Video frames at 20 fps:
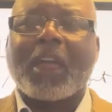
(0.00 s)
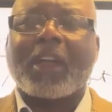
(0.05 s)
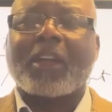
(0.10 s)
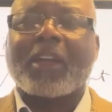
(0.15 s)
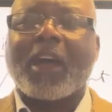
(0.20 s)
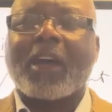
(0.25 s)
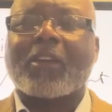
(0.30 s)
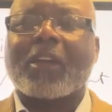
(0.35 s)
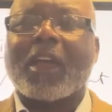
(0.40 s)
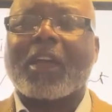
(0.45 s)

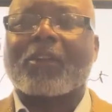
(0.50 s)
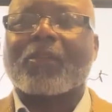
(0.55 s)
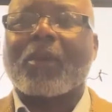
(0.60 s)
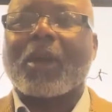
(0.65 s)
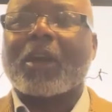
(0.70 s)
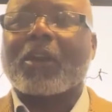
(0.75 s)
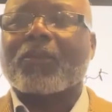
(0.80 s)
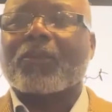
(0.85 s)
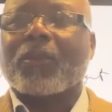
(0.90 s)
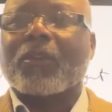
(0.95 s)
down that
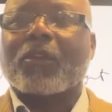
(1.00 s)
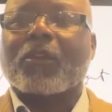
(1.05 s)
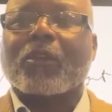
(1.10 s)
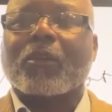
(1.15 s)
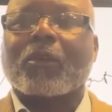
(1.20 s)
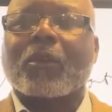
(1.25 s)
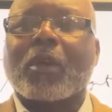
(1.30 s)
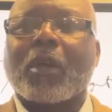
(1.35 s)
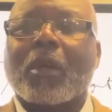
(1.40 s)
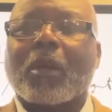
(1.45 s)
credit from
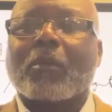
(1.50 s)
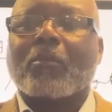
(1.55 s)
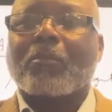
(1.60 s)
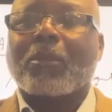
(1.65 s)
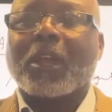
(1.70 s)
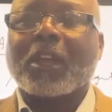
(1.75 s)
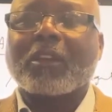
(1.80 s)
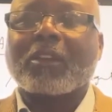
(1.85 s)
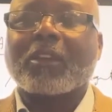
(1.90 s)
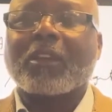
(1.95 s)
their
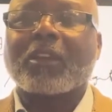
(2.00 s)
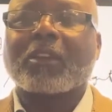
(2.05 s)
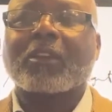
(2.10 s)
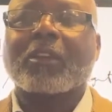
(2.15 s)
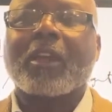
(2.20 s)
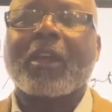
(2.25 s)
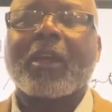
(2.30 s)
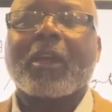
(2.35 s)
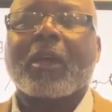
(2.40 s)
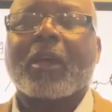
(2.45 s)
business.
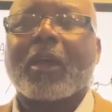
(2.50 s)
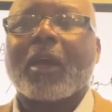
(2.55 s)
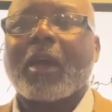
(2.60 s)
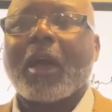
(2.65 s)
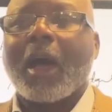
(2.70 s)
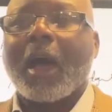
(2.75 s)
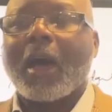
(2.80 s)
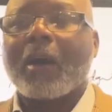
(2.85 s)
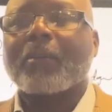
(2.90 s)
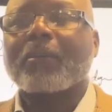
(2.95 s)

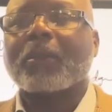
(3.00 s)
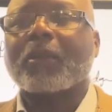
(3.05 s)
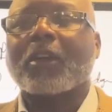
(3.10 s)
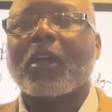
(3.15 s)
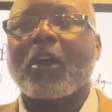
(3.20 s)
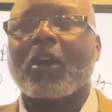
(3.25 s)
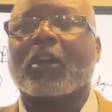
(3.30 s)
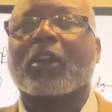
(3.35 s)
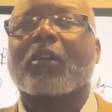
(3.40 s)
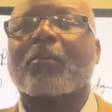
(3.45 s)
I'm
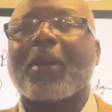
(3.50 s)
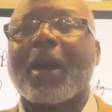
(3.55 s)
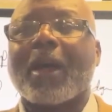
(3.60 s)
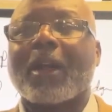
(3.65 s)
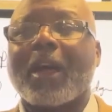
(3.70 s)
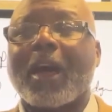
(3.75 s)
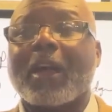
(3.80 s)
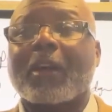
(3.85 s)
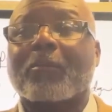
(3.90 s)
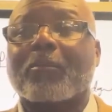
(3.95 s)
talking
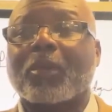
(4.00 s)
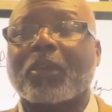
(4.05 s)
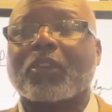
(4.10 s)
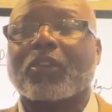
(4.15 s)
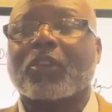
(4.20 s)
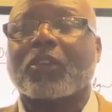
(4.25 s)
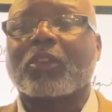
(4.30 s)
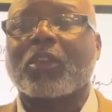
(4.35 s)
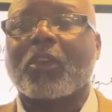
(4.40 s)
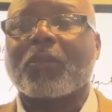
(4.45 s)
about how to put
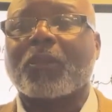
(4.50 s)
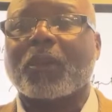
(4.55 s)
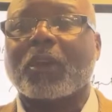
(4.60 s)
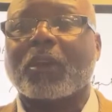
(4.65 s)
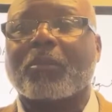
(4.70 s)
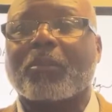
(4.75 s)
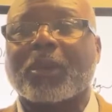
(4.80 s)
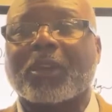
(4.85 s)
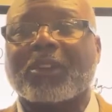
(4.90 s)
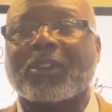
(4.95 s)
yourself in
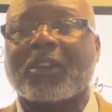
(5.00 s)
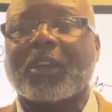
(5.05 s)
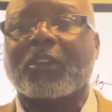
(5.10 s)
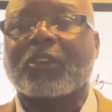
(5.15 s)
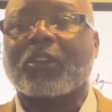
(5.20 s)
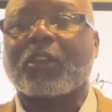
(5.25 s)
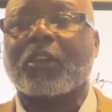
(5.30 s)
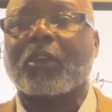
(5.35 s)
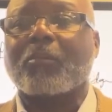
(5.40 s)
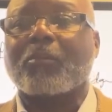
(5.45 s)
a
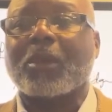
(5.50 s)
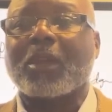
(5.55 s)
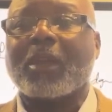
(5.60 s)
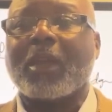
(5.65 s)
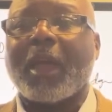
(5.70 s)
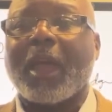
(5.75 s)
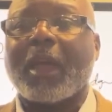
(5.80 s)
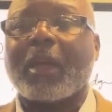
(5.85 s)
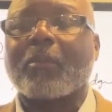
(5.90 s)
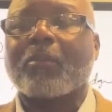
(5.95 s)
position to
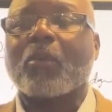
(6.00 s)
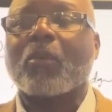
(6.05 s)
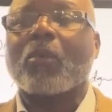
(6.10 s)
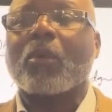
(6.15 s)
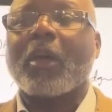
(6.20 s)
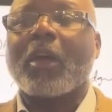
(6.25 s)
be able